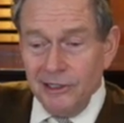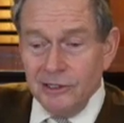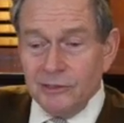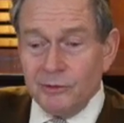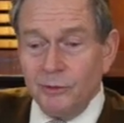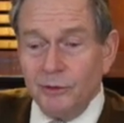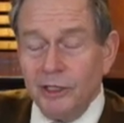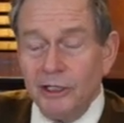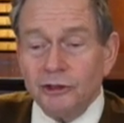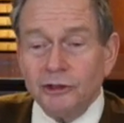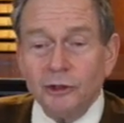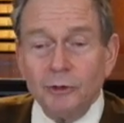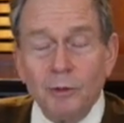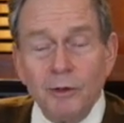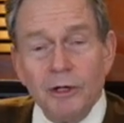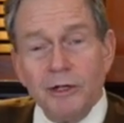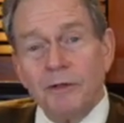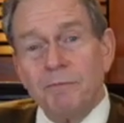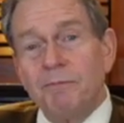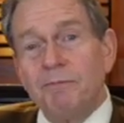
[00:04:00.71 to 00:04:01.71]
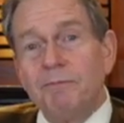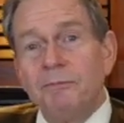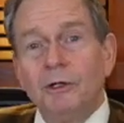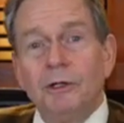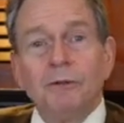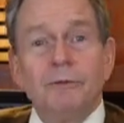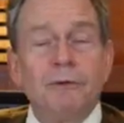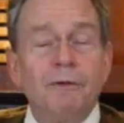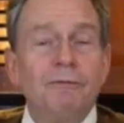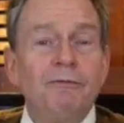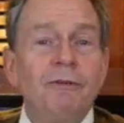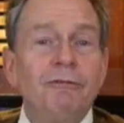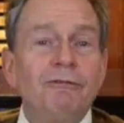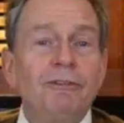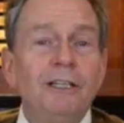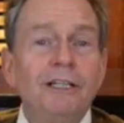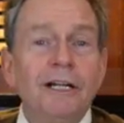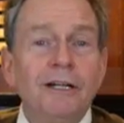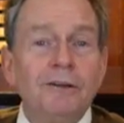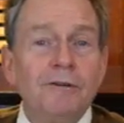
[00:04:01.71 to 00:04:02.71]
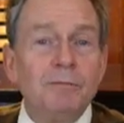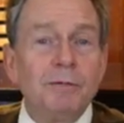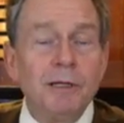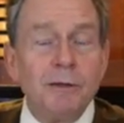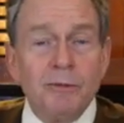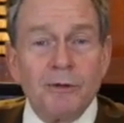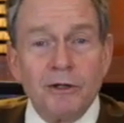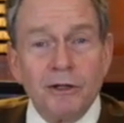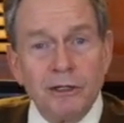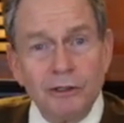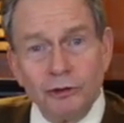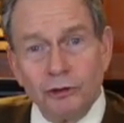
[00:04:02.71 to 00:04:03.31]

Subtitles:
So unless you're one of the 1,500 people that are going to